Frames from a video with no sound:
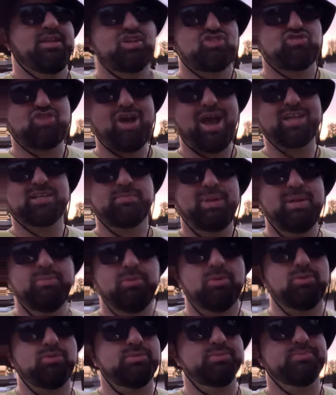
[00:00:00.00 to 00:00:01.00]
attracts
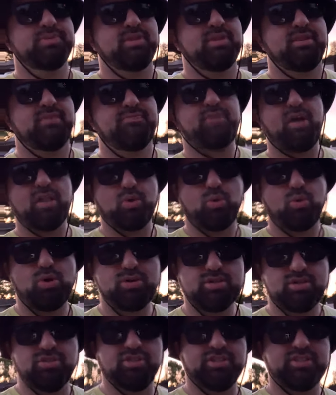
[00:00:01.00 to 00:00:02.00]
people that follow
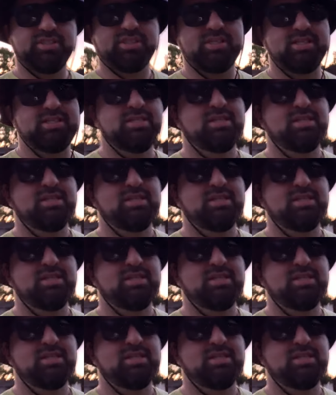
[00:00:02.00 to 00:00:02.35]
orders